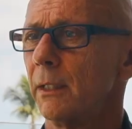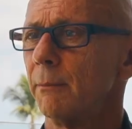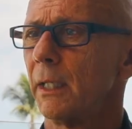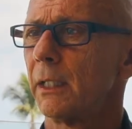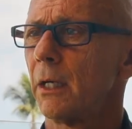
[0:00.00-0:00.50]

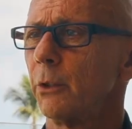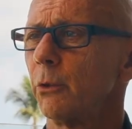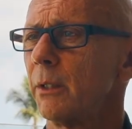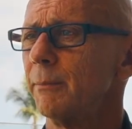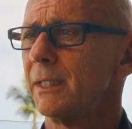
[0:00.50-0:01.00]
Mitochondria
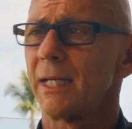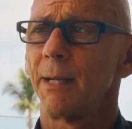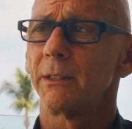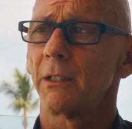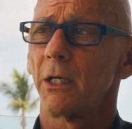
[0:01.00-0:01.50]
can be
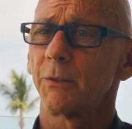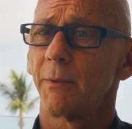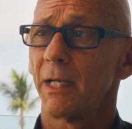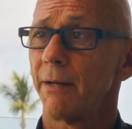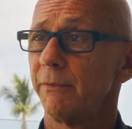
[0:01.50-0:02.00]
sabotaged
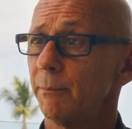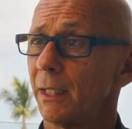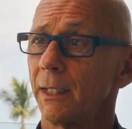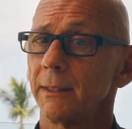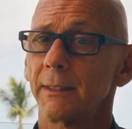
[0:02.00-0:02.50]
by heavy metals.